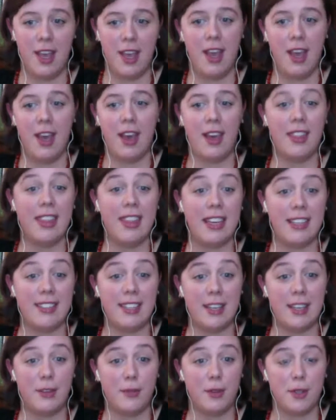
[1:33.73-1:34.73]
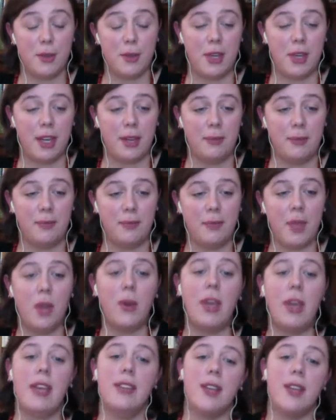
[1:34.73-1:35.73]
Thanks again for joining.
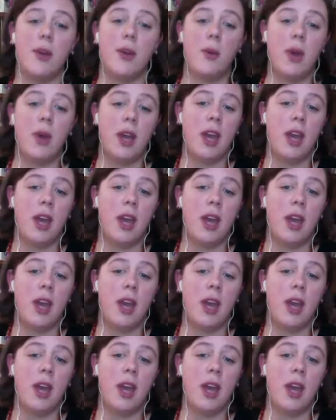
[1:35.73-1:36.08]
Okay, so